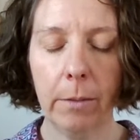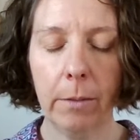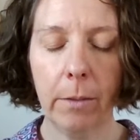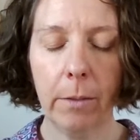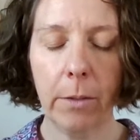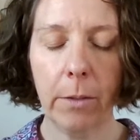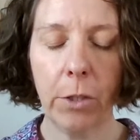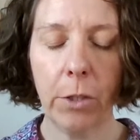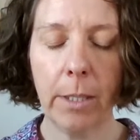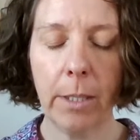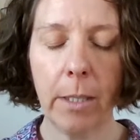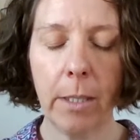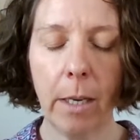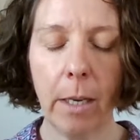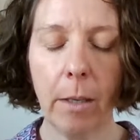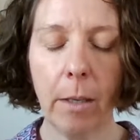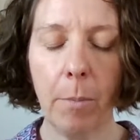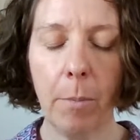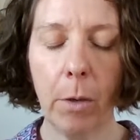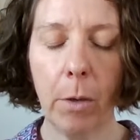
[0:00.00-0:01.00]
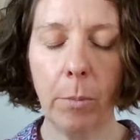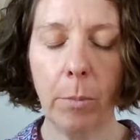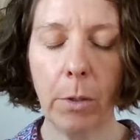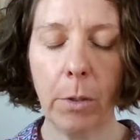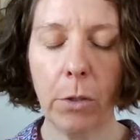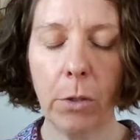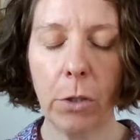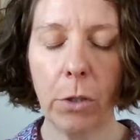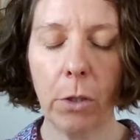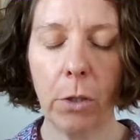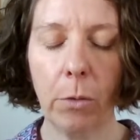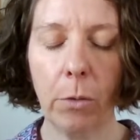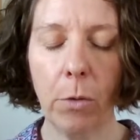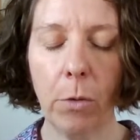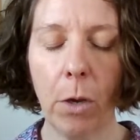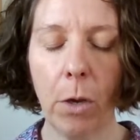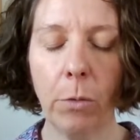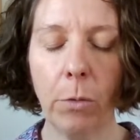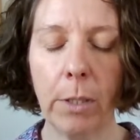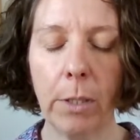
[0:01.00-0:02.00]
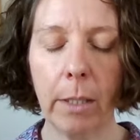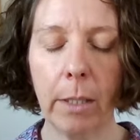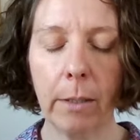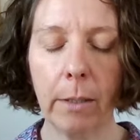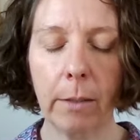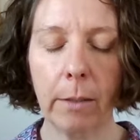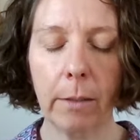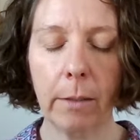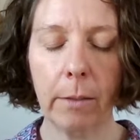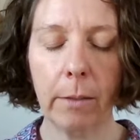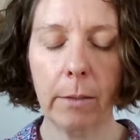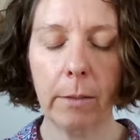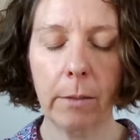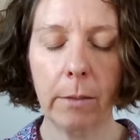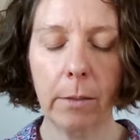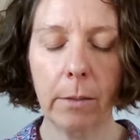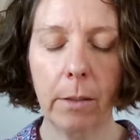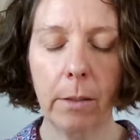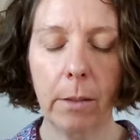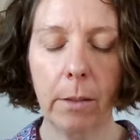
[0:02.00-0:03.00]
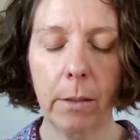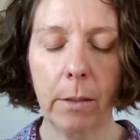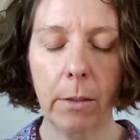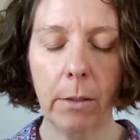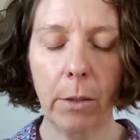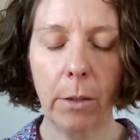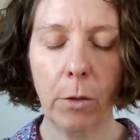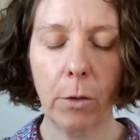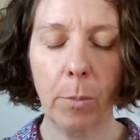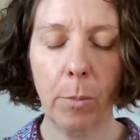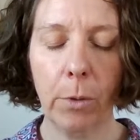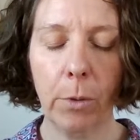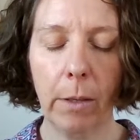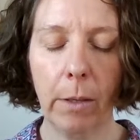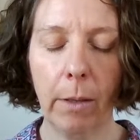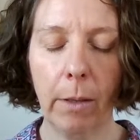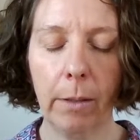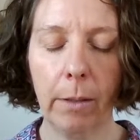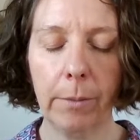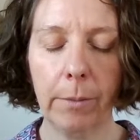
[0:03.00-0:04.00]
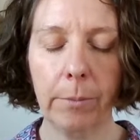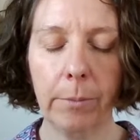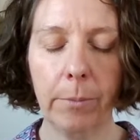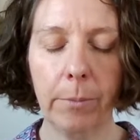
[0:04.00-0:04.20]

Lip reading: And just take a moment to notice that you're breathing.